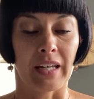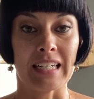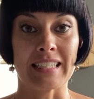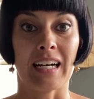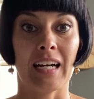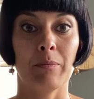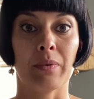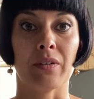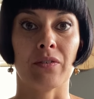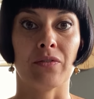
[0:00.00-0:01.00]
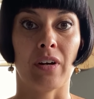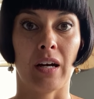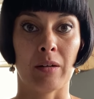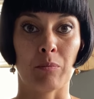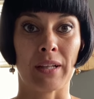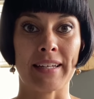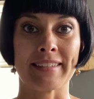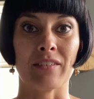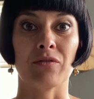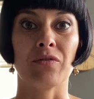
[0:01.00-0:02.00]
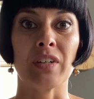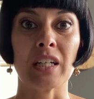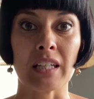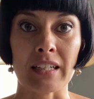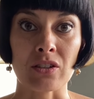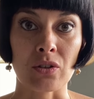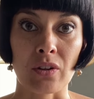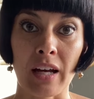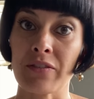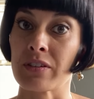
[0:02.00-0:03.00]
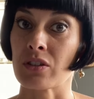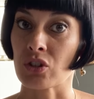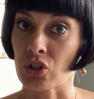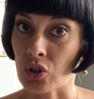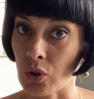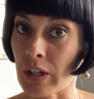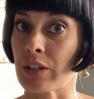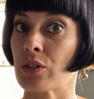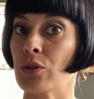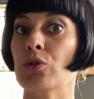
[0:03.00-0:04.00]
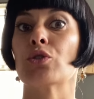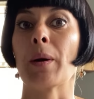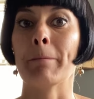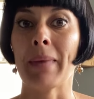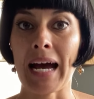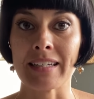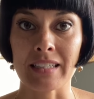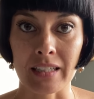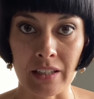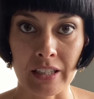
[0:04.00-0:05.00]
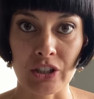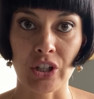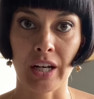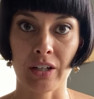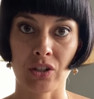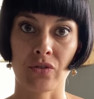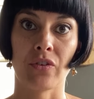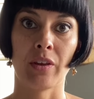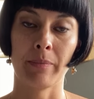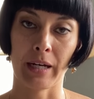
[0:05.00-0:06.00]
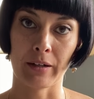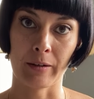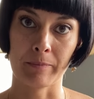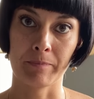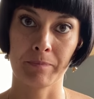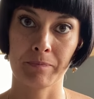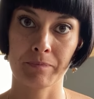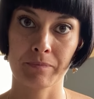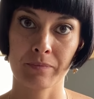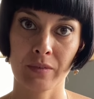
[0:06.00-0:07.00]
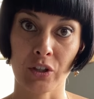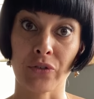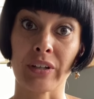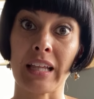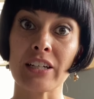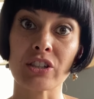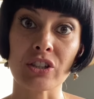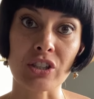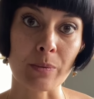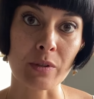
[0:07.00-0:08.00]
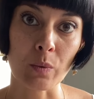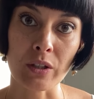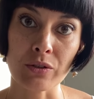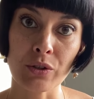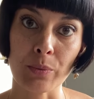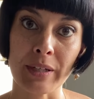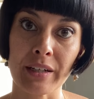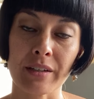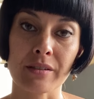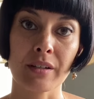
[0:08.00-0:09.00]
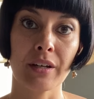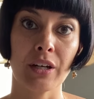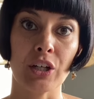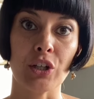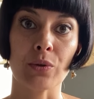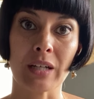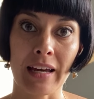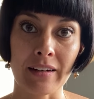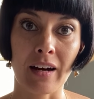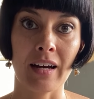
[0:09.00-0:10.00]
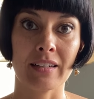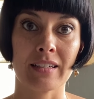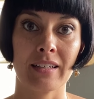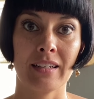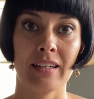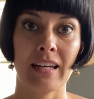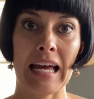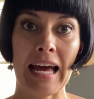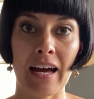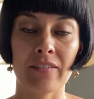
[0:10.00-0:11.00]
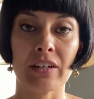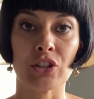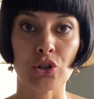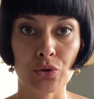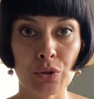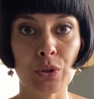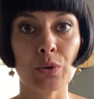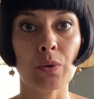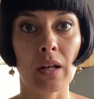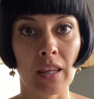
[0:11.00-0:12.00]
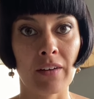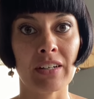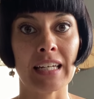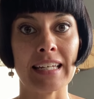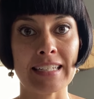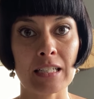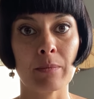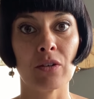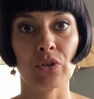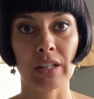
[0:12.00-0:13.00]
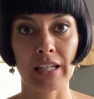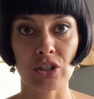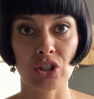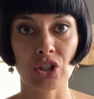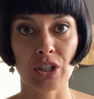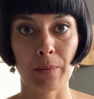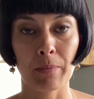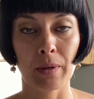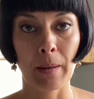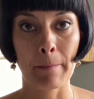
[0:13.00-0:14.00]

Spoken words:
any type of unpleasant feelings, your life is going to dramatically change for the better. Your relationships will too, because you cannot have a true, loving, intimate relationship